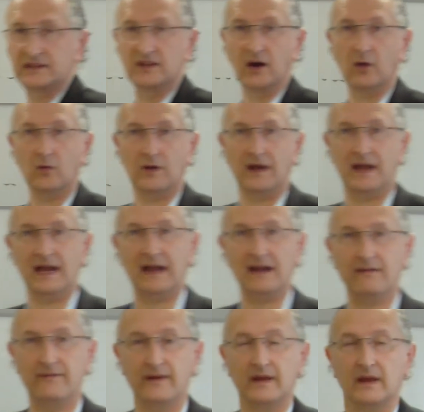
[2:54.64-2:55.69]
they don't
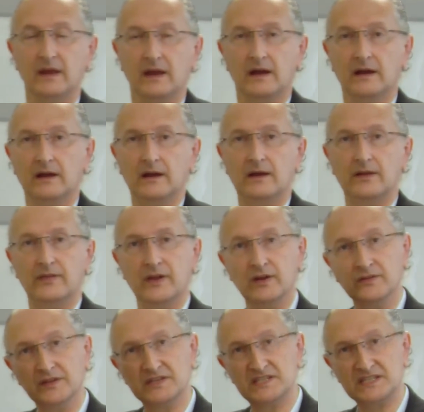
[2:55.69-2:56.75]
have the
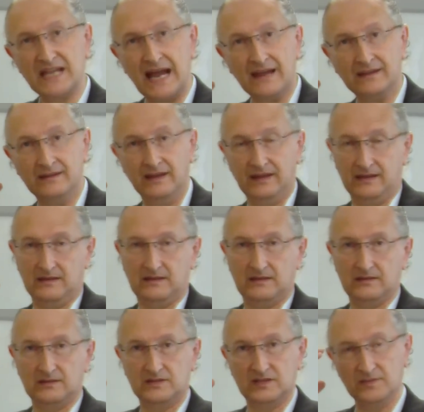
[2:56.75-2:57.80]
understanding
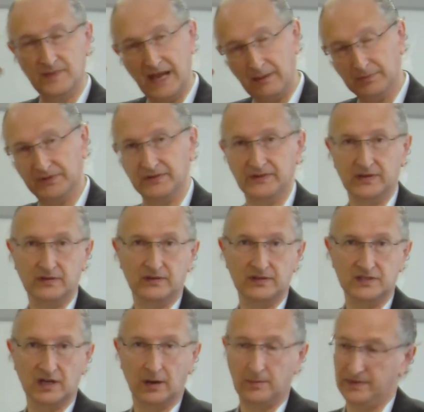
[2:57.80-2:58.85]
to be able to do the
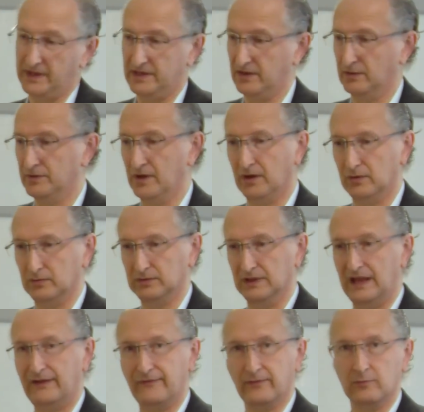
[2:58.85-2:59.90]
job. They don't know
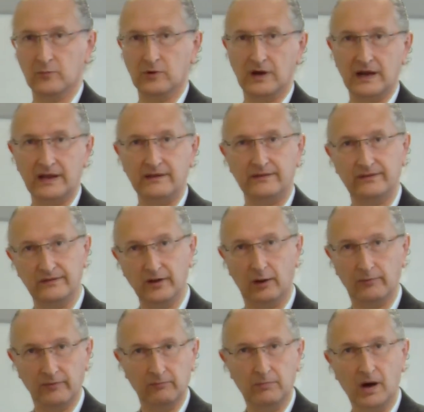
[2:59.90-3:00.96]
left from right,
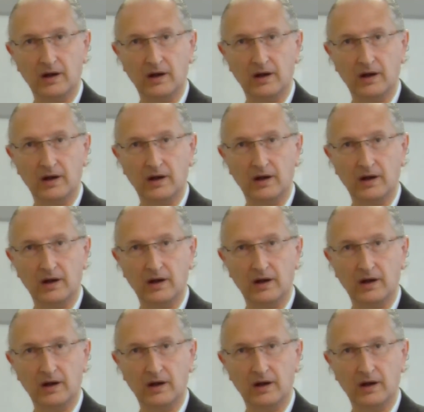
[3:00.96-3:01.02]
top from